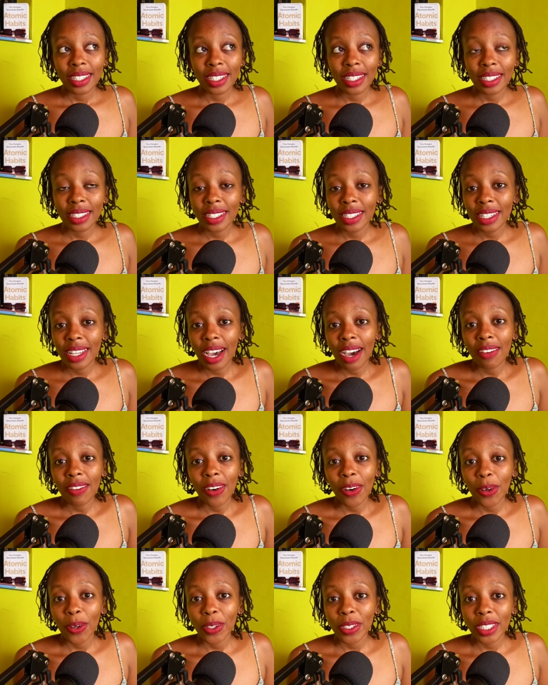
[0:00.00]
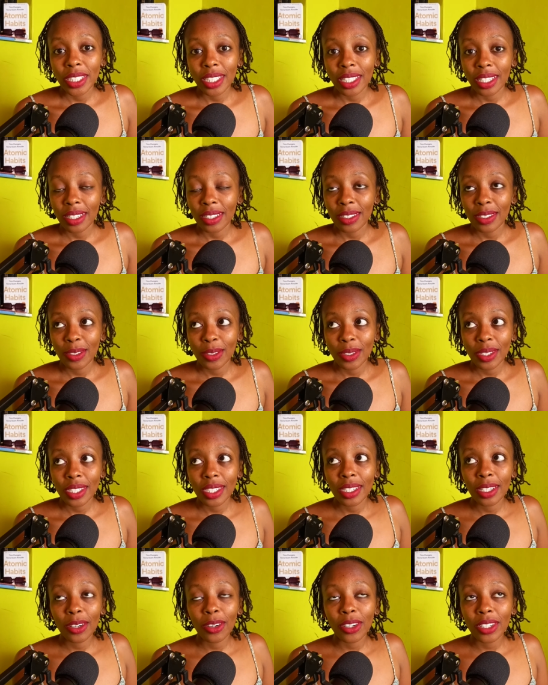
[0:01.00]
discover all this, to
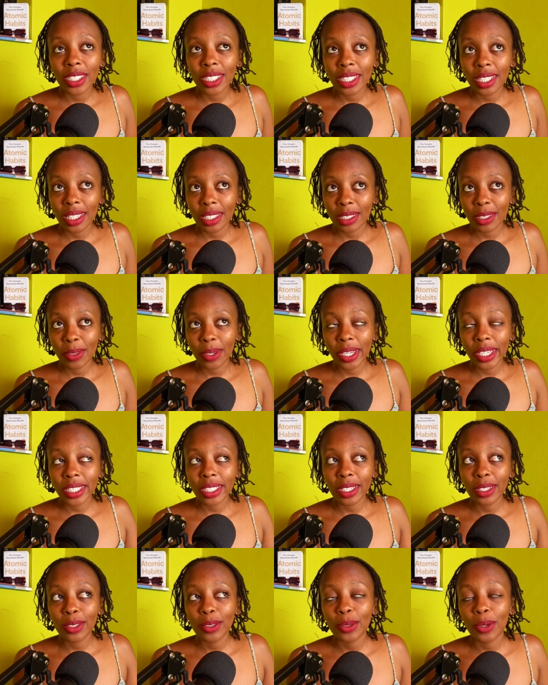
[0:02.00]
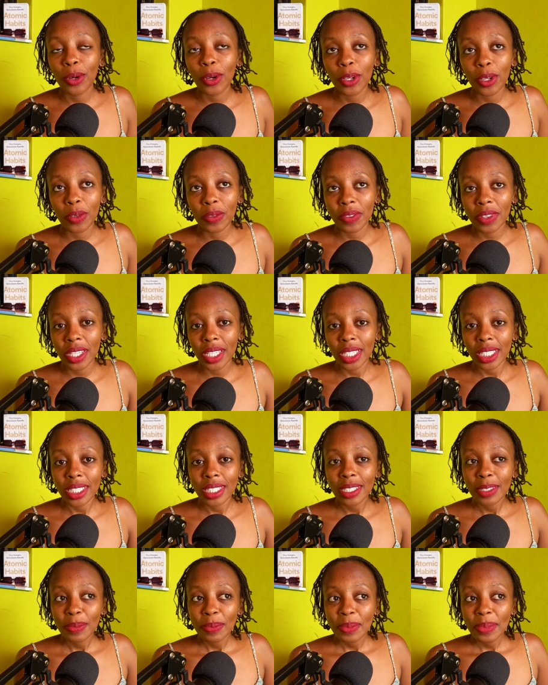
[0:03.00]
see all this, to listen to all of
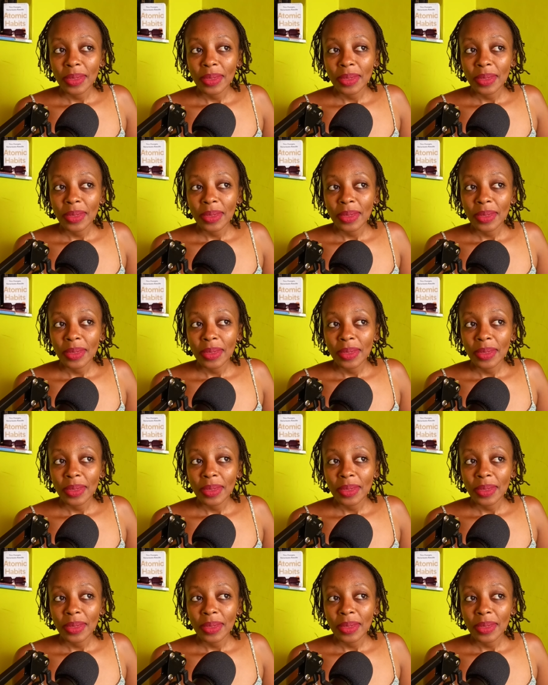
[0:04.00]
this.